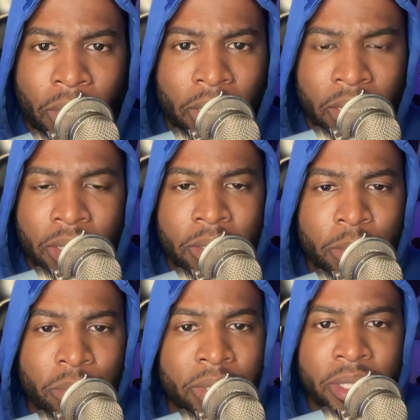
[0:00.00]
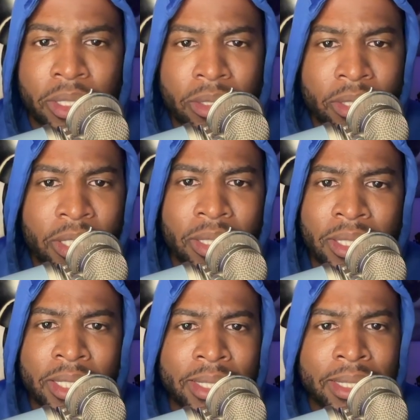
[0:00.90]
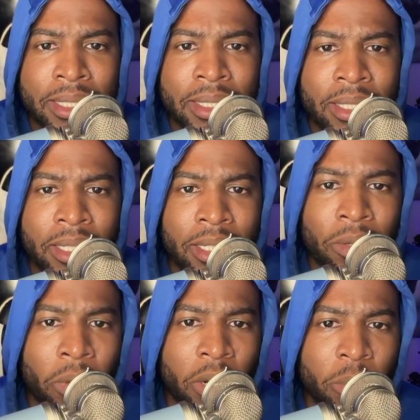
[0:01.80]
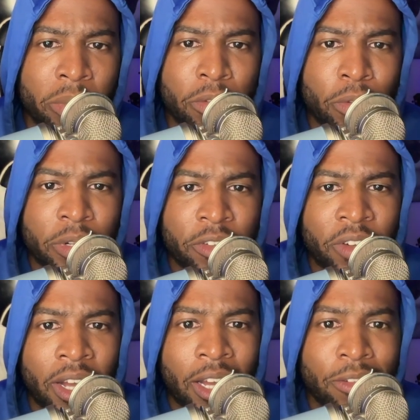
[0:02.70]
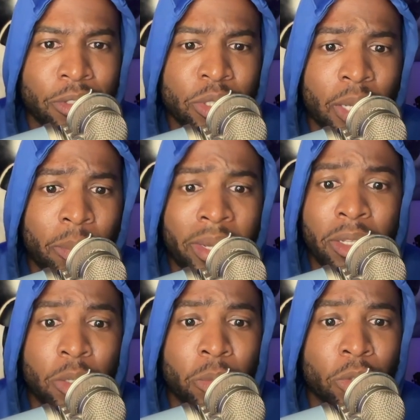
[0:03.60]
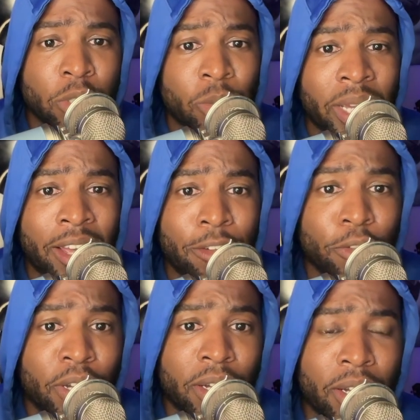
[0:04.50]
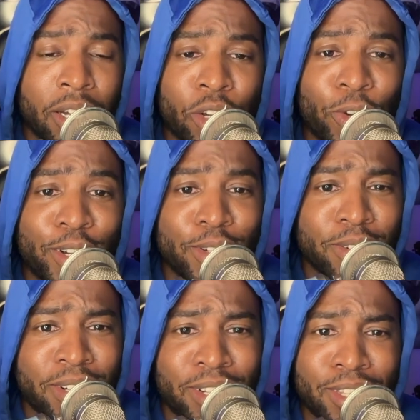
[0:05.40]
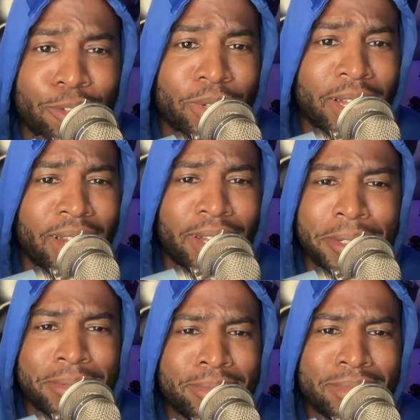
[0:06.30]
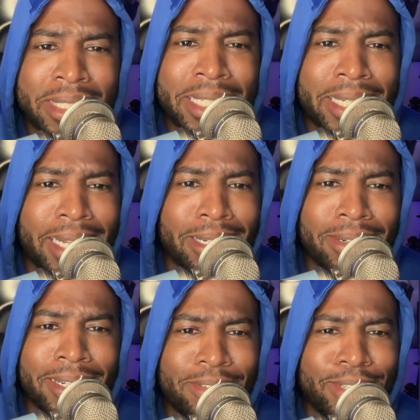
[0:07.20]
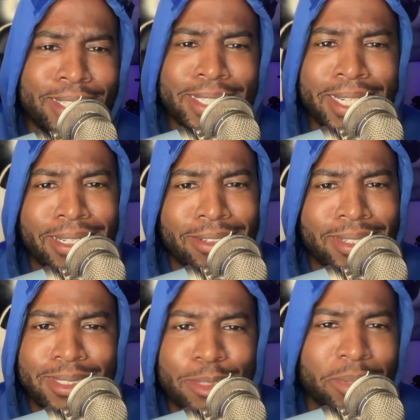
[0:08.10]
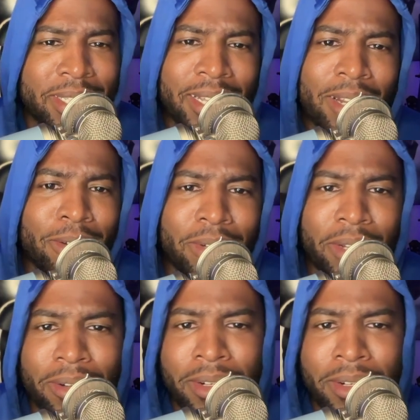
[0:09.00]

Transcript: these are pretty consistent. Water bill 45. Usually I pay a little more so we can have a credit on there. I think we got like $10 credit, $15 credit, something like that. I don't know.